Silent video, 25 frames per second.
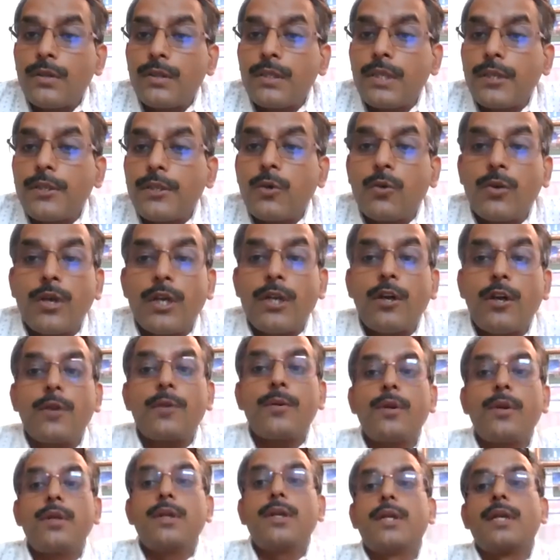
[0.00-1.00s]
you cannot
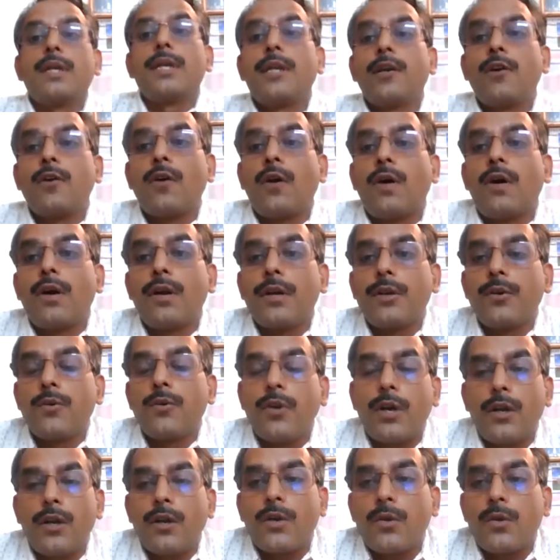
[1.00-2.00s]
record, you
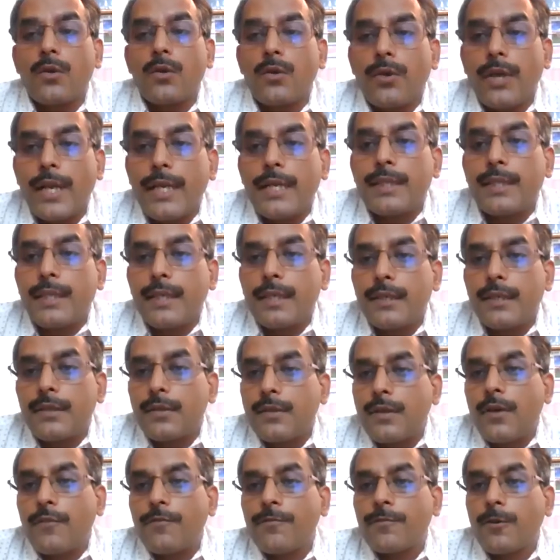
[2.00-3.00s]
cannot do anything
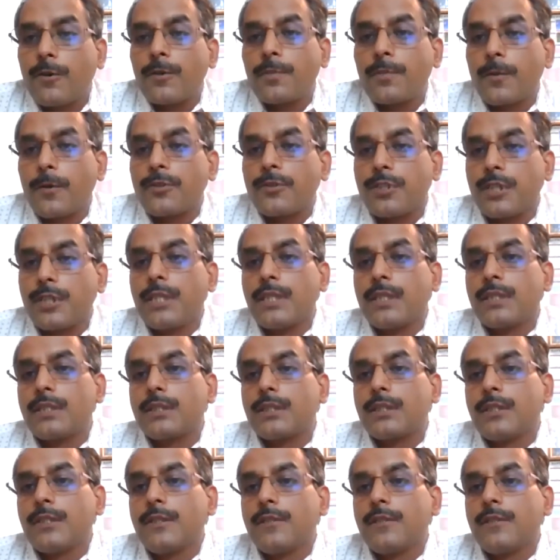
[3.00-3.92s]
of court proceedings.